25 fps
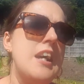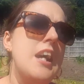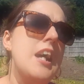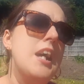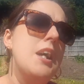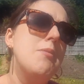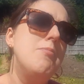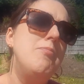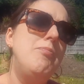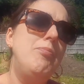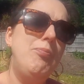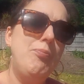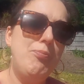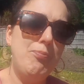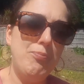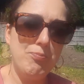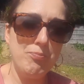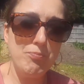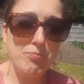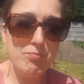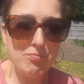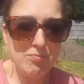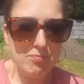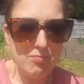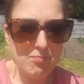
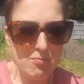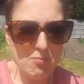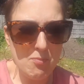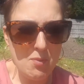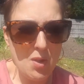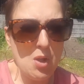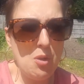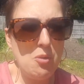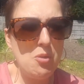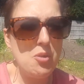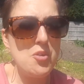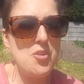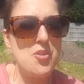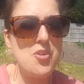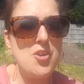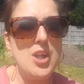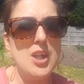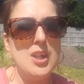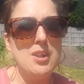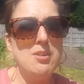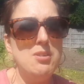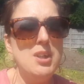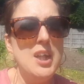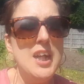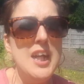Um,
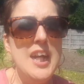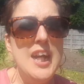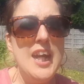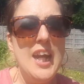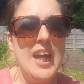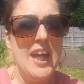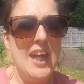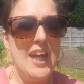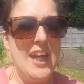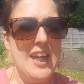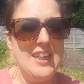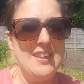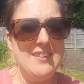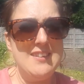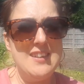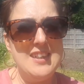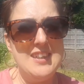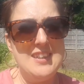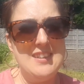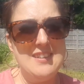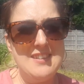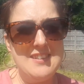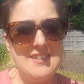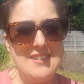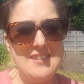also, uh,
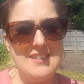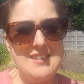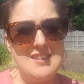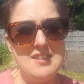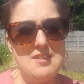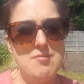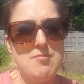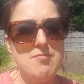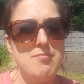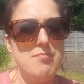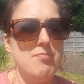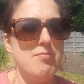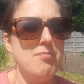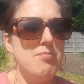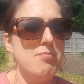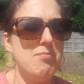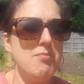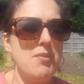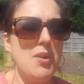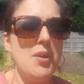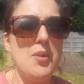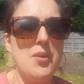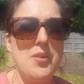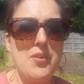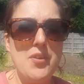there's
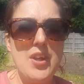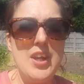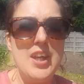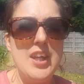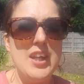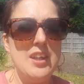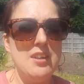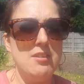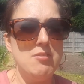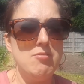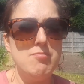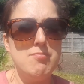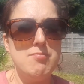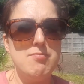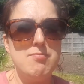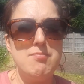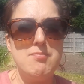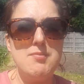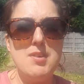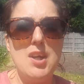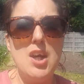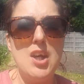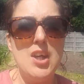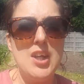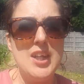other
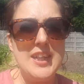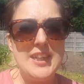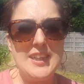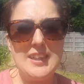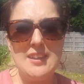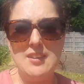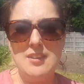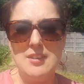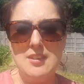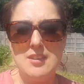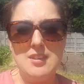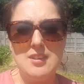like